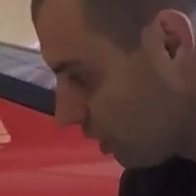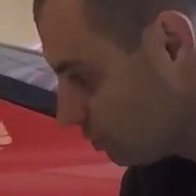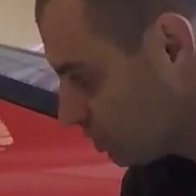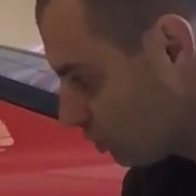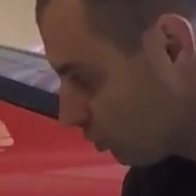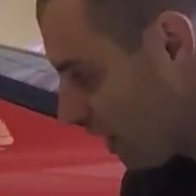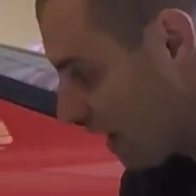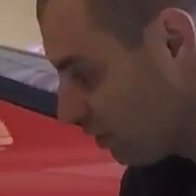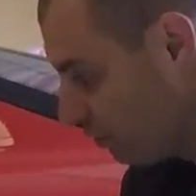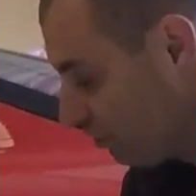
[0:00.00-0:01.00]
It was correct. I
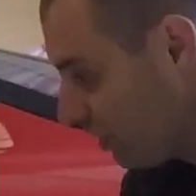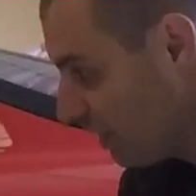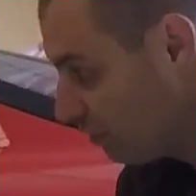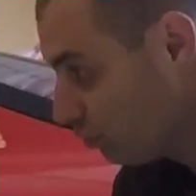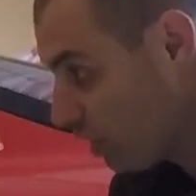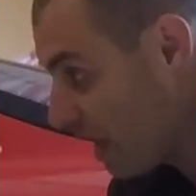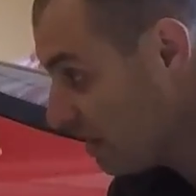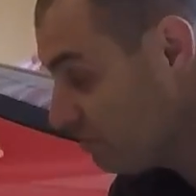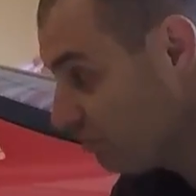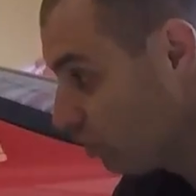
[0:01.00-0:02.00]
couldn't find
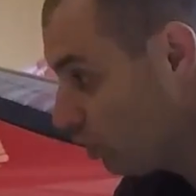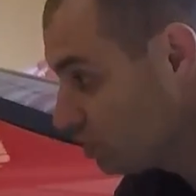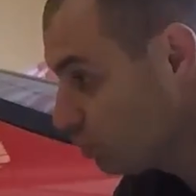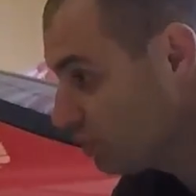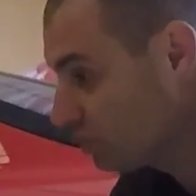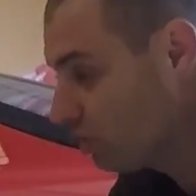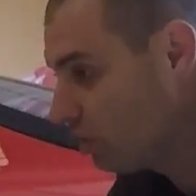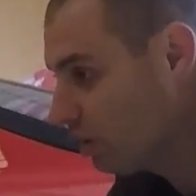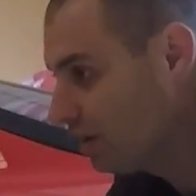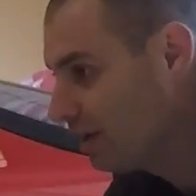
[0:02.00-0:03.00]
any flaws with the car.